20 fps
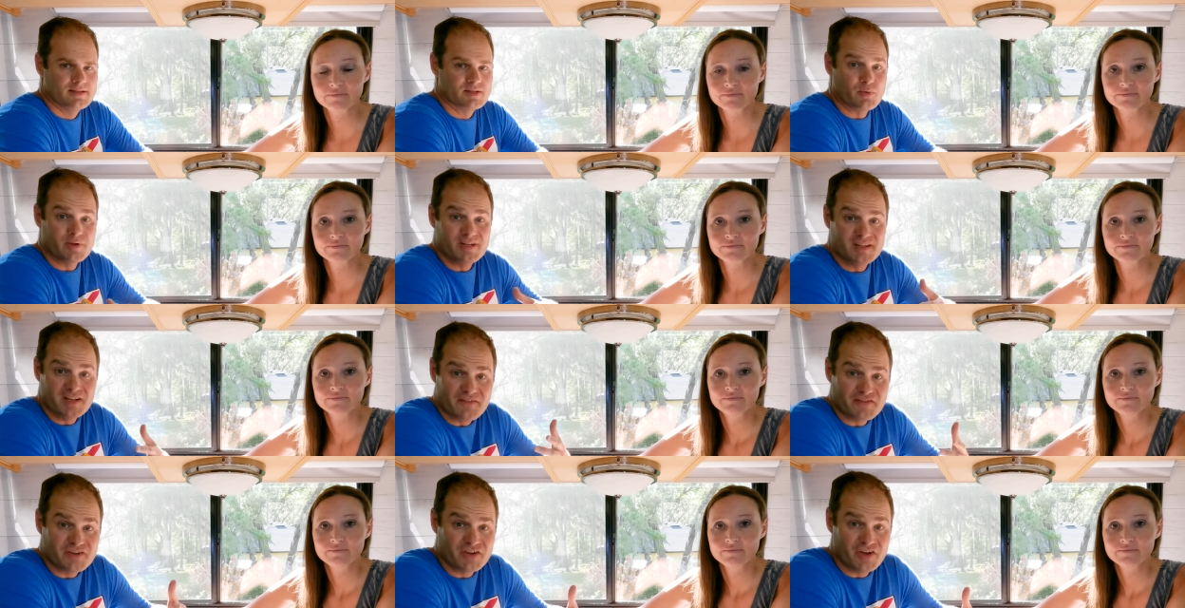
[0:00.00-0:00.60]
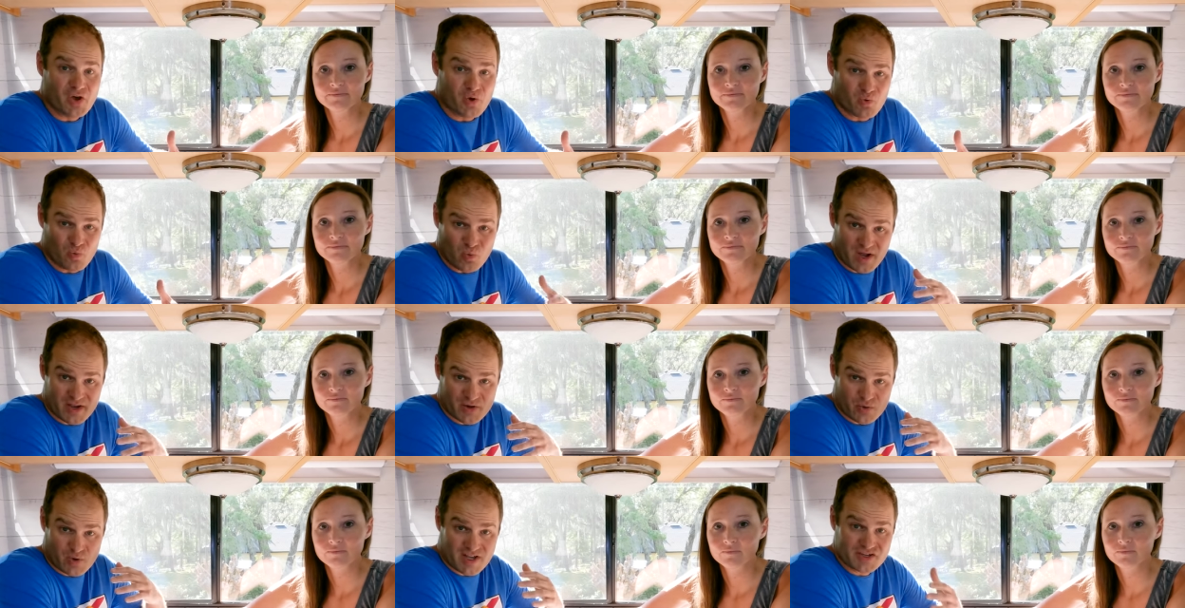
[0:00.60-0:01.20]
Speaker 1: So we'd love to know
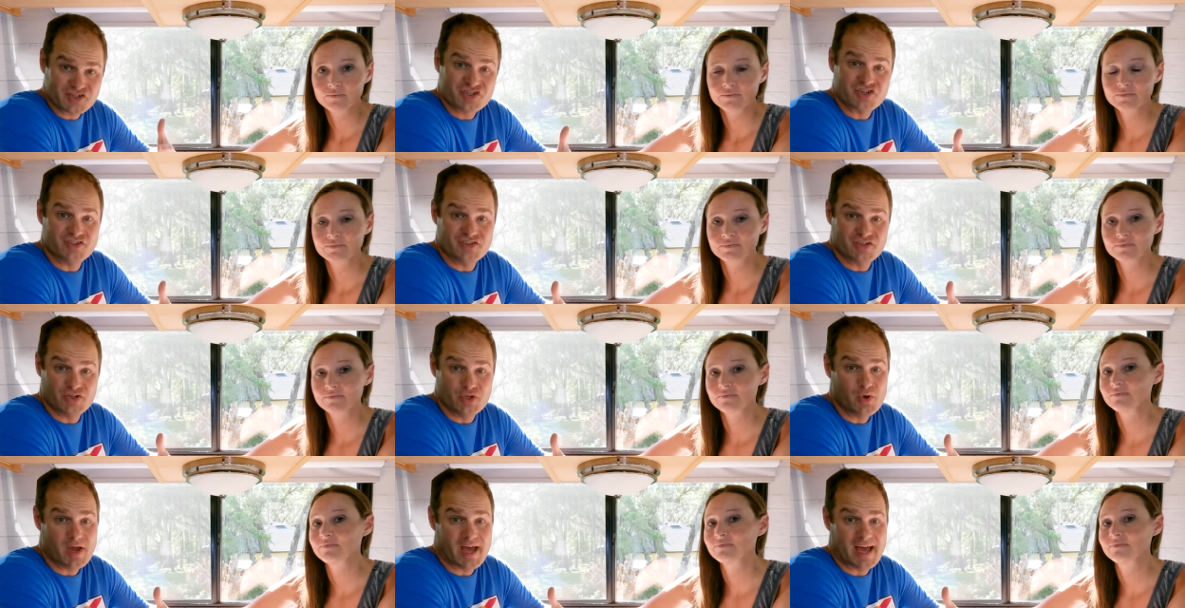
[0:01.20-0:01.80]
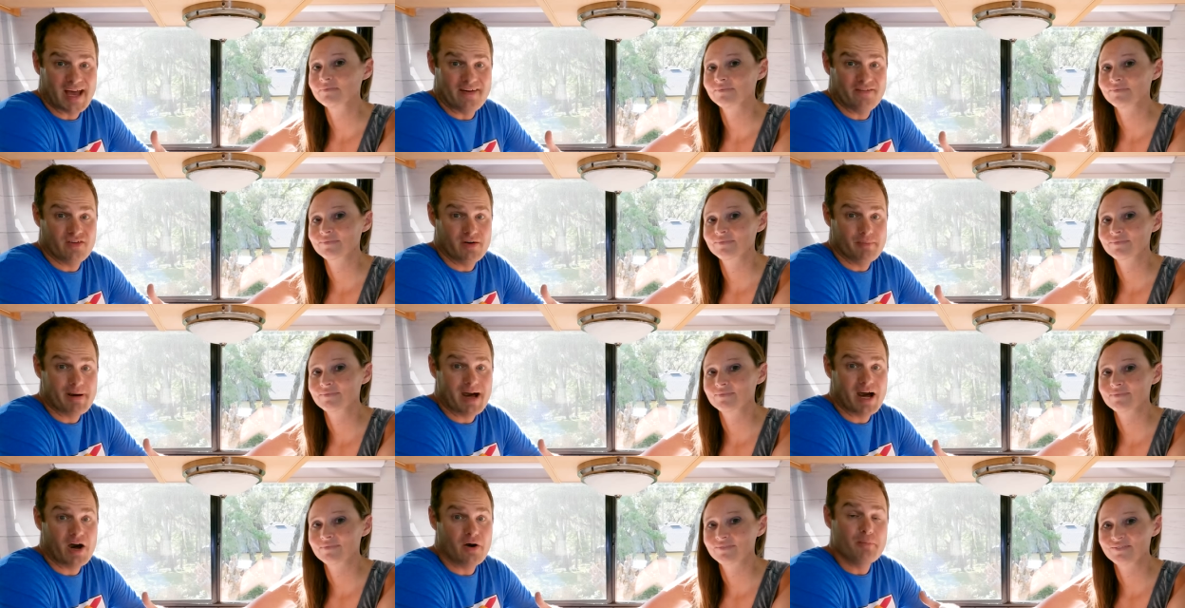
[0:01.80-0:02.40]
what questions you have
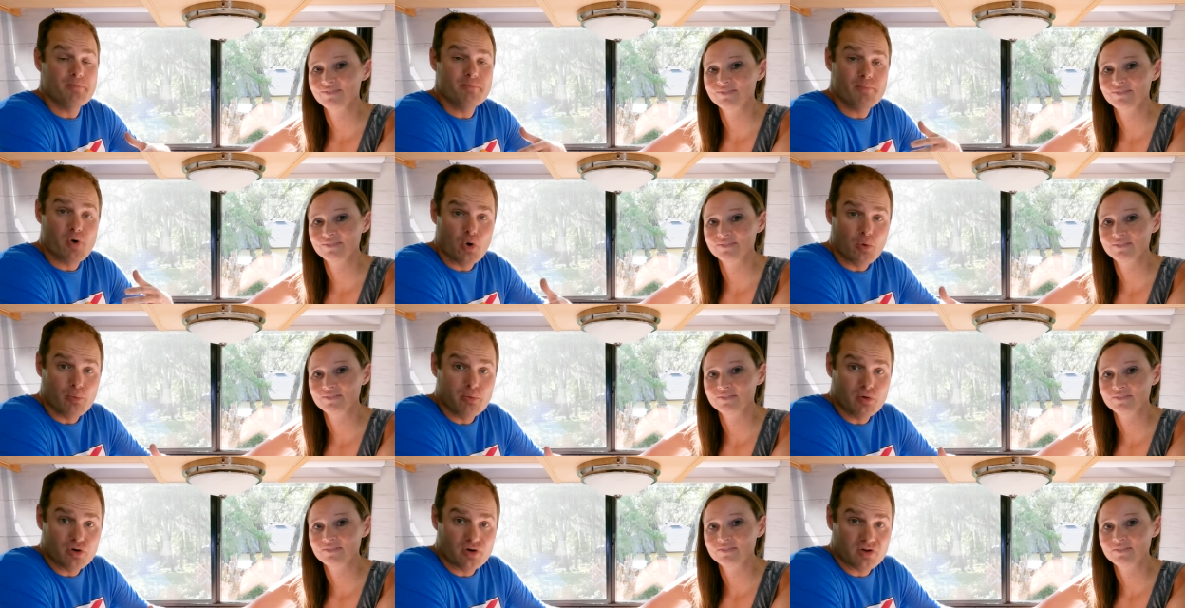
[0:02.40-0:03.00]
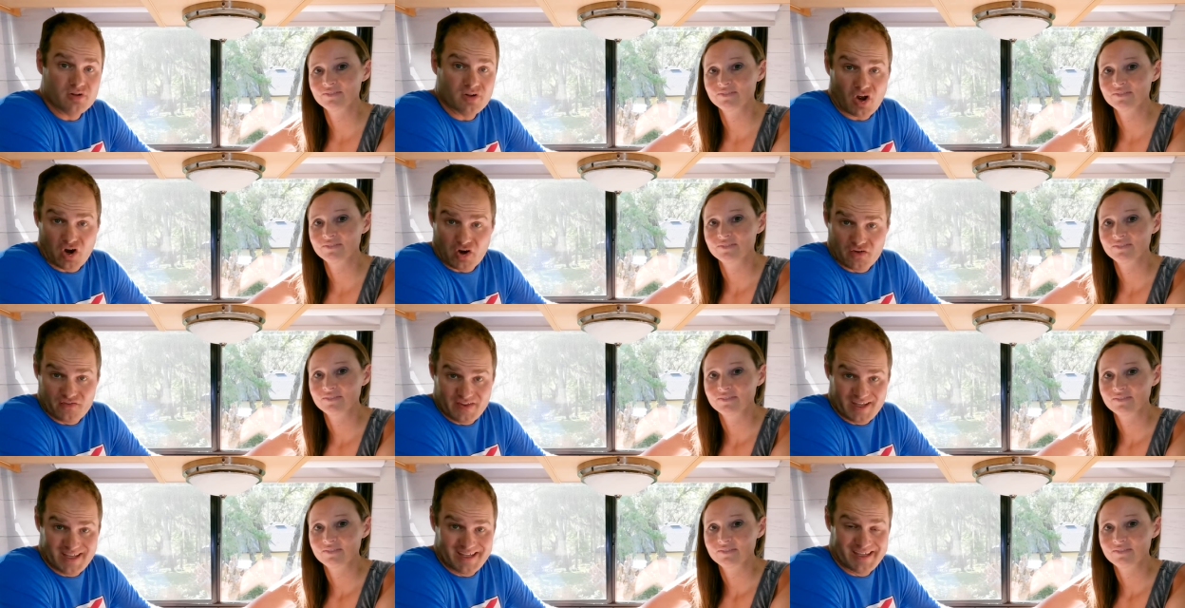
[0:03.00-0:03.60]
about mobile
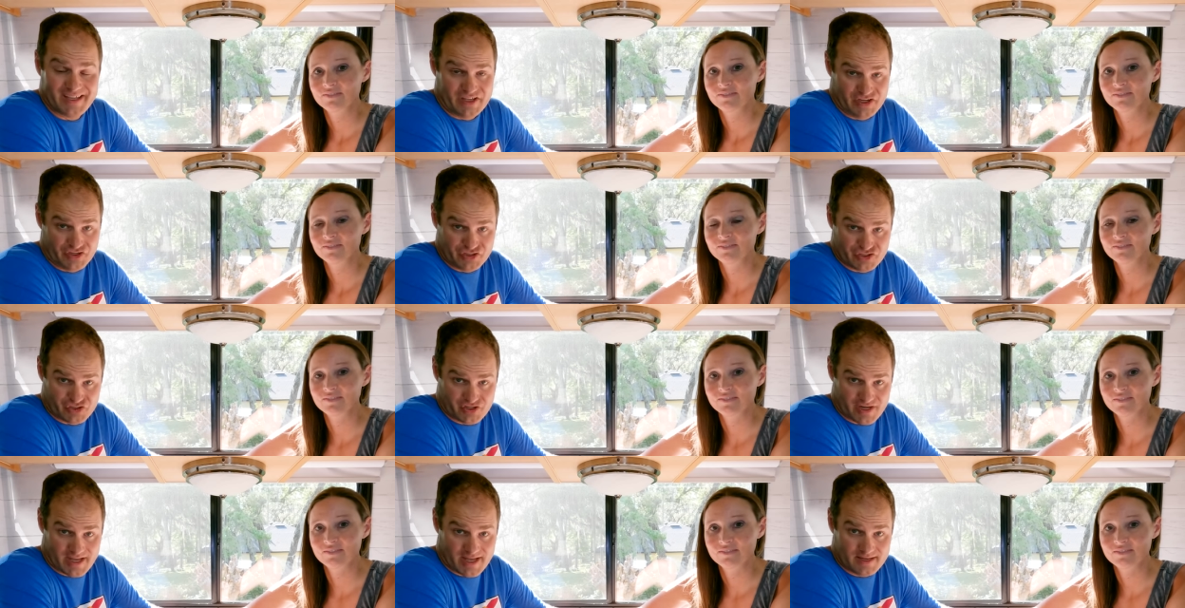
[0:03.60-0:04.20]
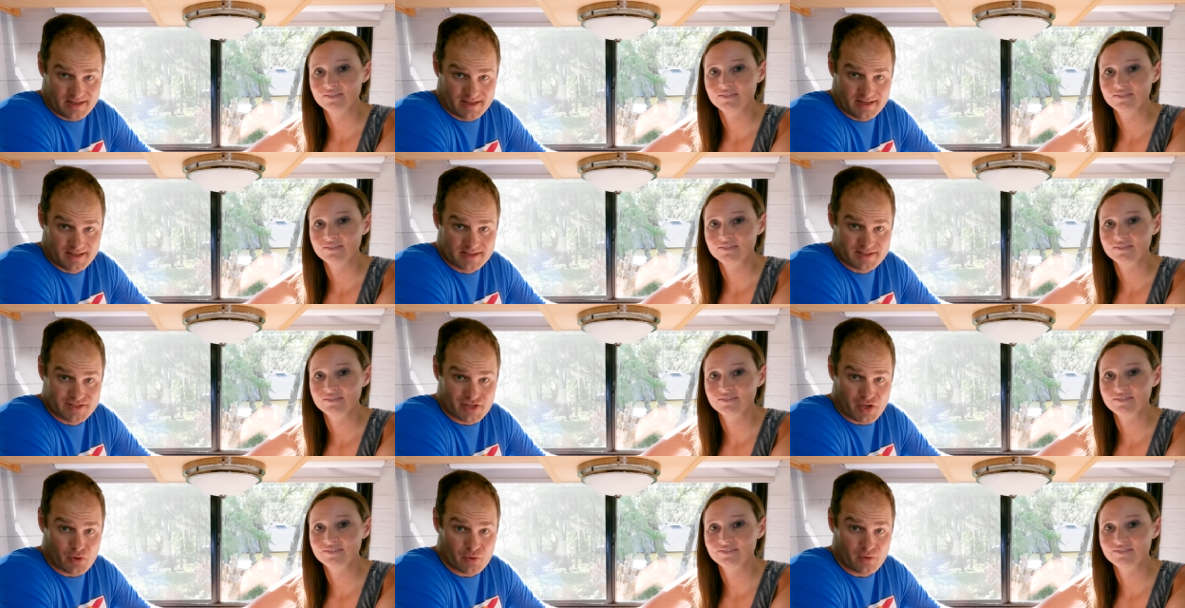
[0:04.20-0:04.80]
RV internet.
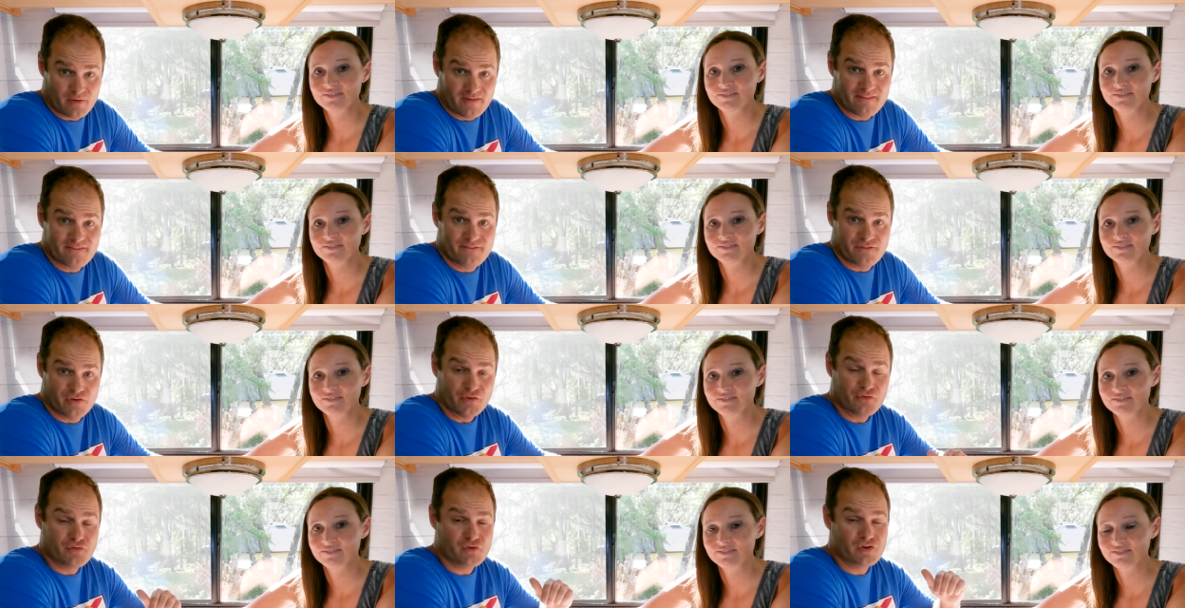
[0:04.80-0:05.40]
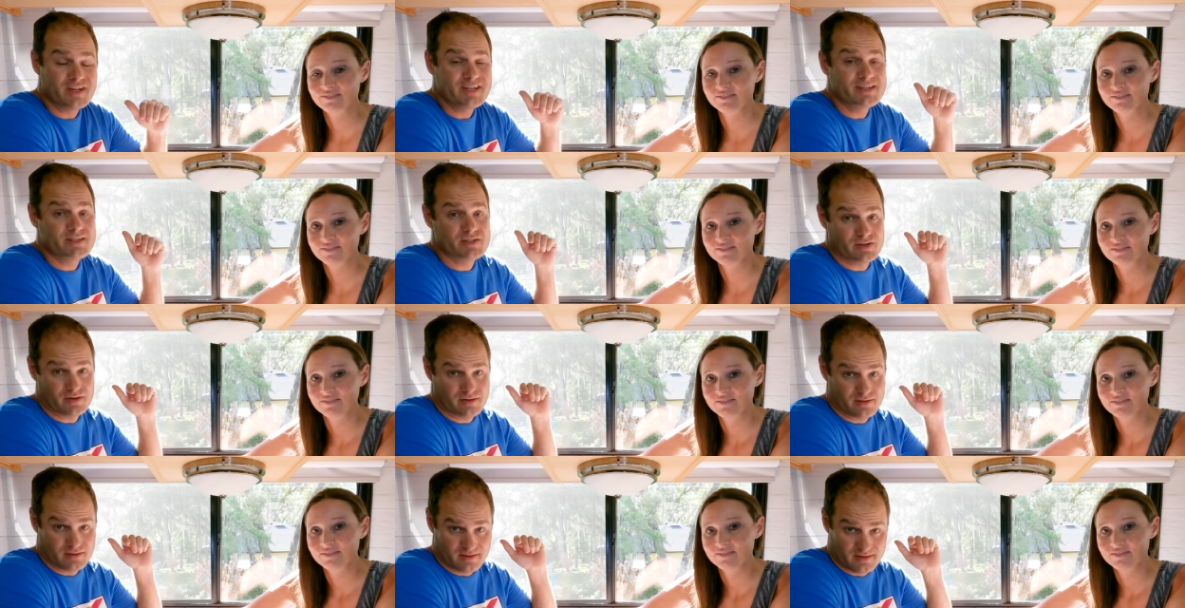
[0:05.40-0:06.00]
So feel free
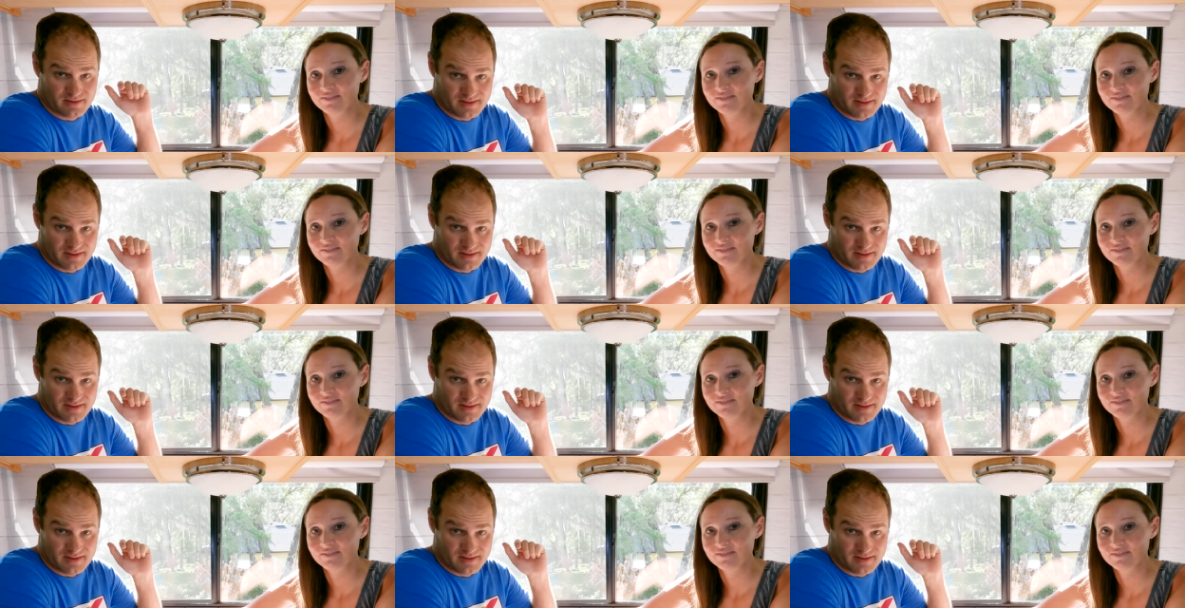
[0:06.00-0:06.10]
to